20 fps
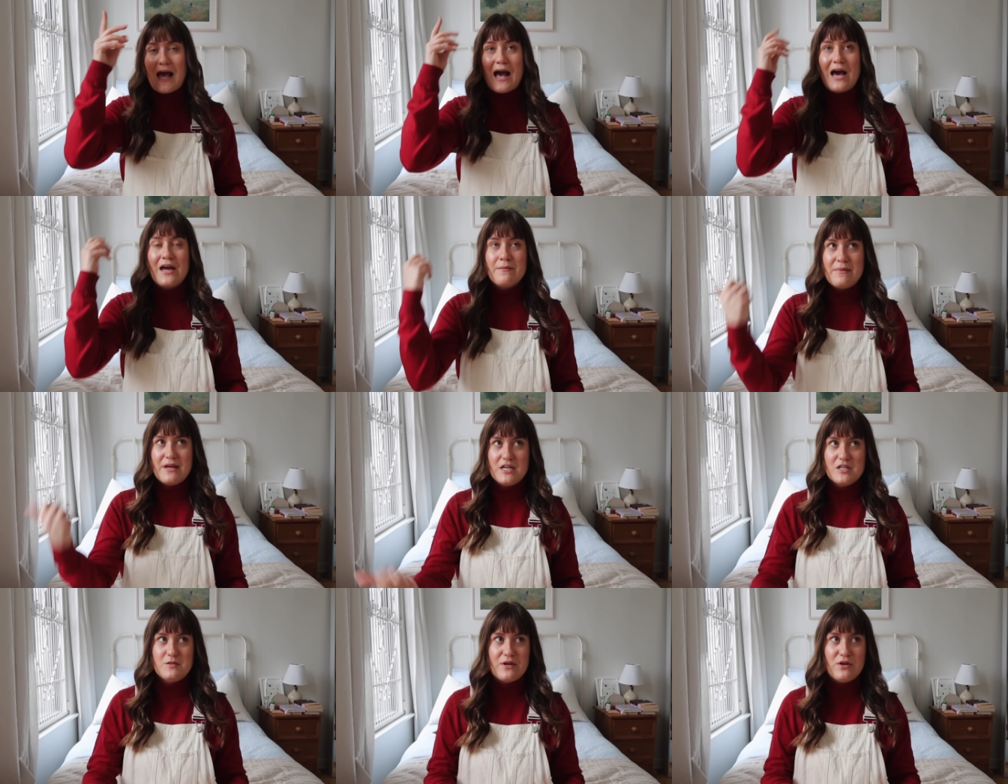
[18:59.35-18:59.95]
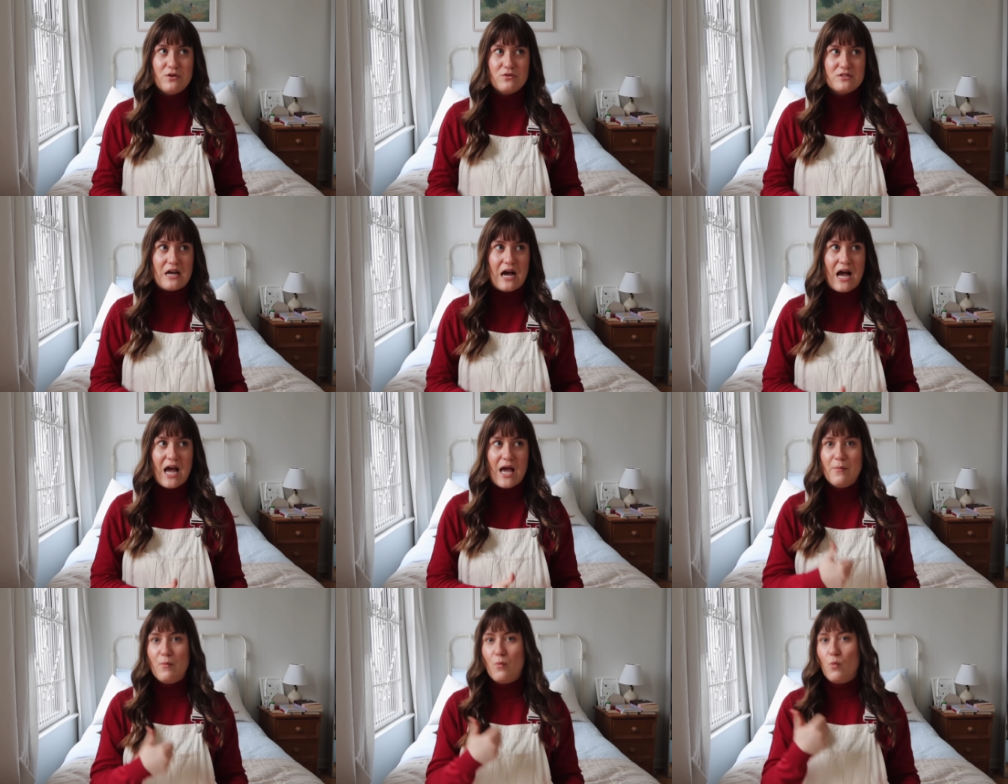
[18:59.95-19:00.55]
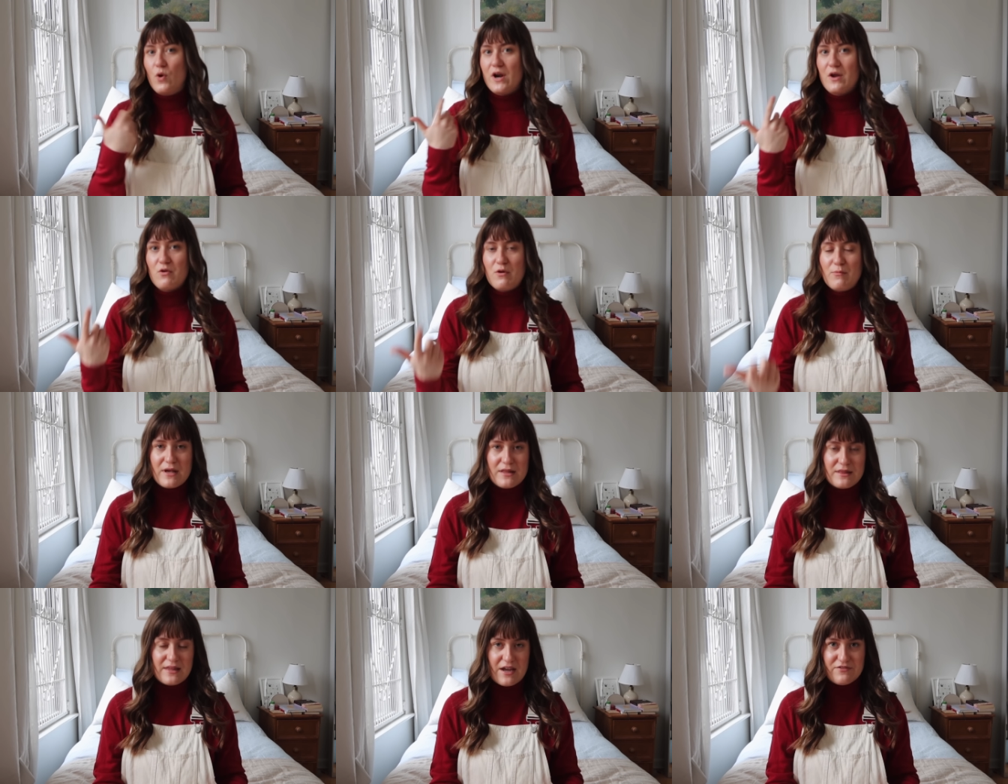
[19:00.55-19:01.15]
How to manage my own time, what I
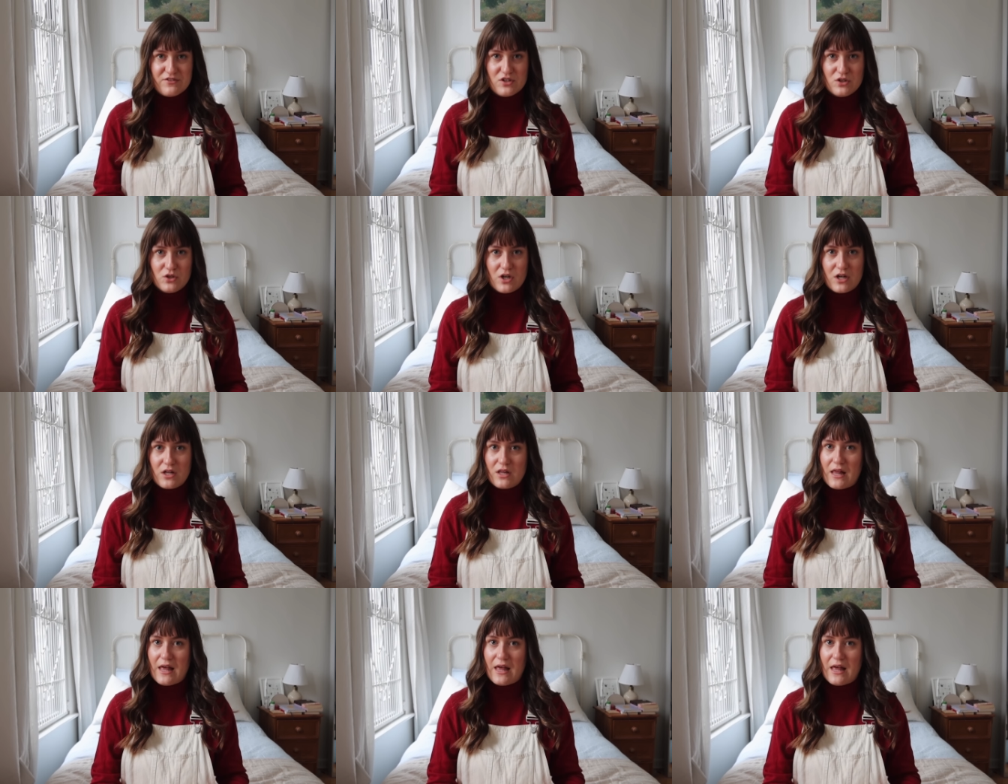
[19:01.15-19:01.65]
want my life to look